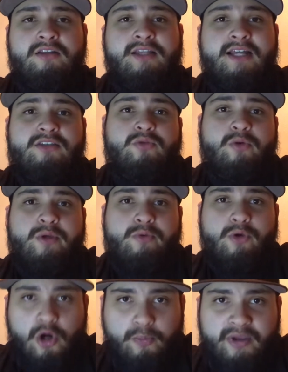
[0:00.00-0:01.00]
That's what we
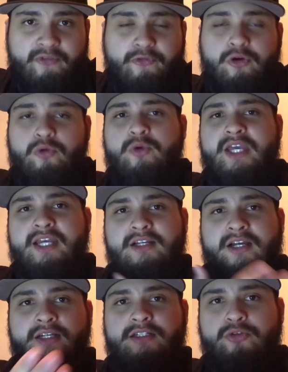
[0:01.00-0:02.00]
were hoping for. We had
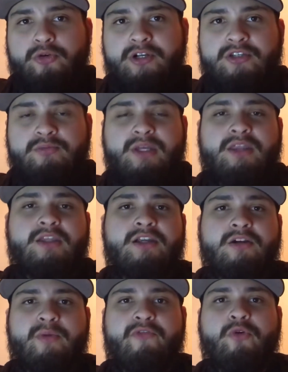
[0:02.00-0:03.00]
cut Torrey Smith the
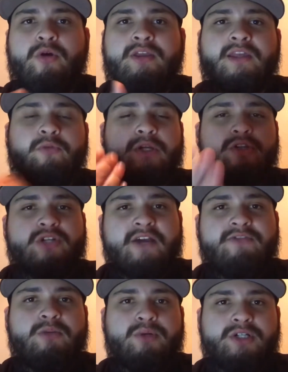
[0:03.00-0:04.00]
year before, and then we
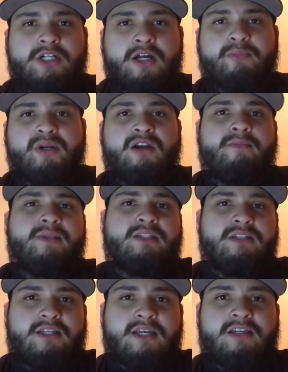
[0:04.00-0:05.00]
drafted Brashad Perriman
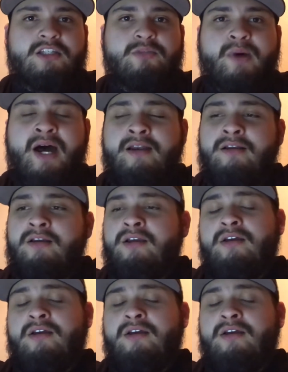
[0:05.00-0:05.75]
to take his spot.